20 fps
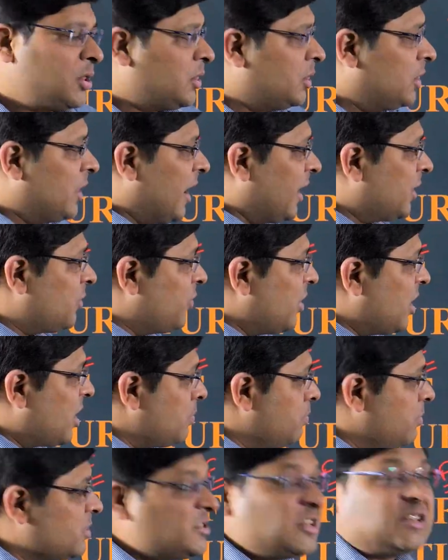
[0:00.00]
that we
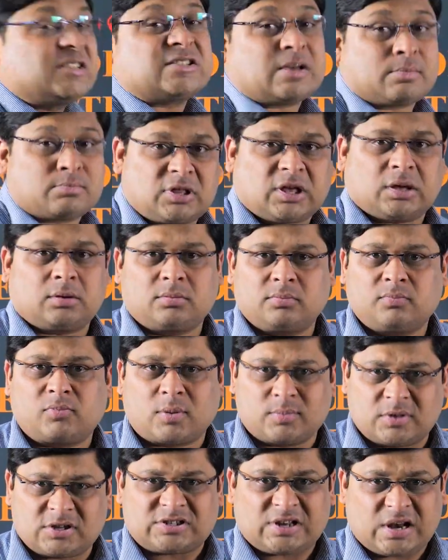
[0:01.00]
are missing something
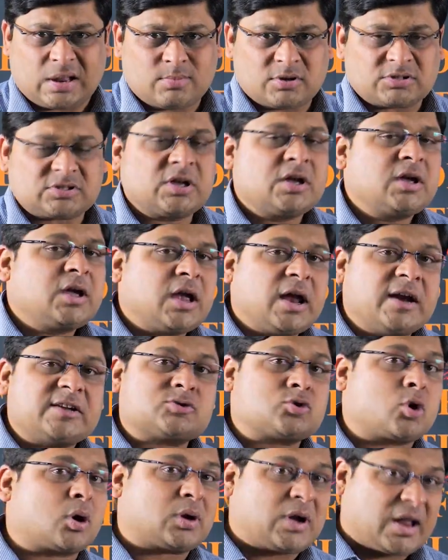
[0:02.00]
from the syllabus.
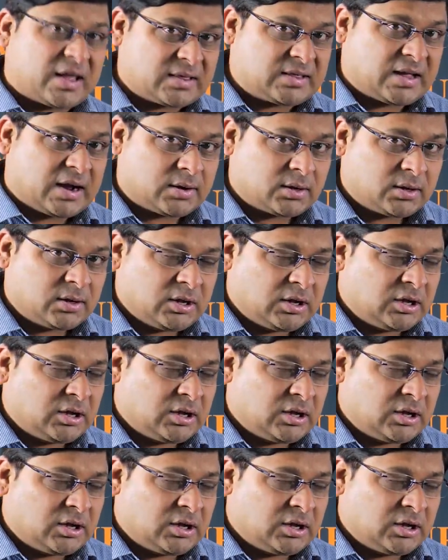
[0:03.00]
It's not like that.